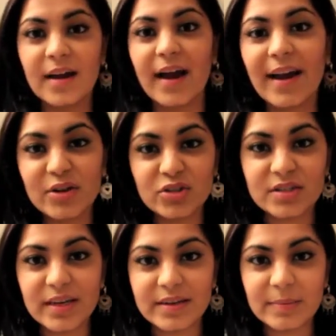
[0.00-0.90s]
I
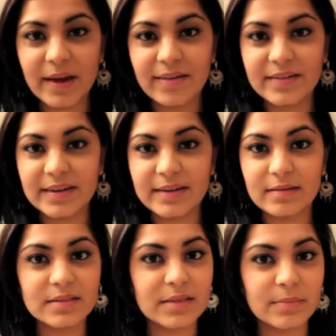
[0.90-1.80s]
usually end up having
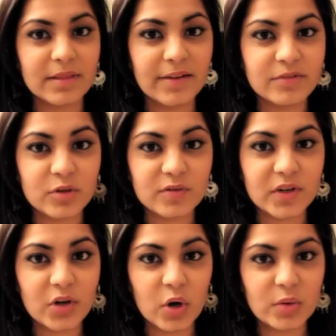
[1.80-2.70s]
some
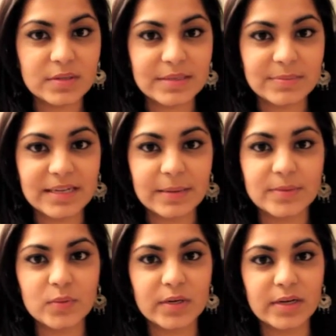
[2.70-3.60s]
leftover cones
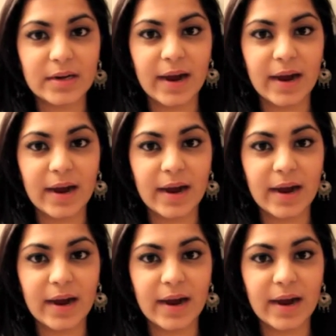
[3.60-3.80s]
sometimes where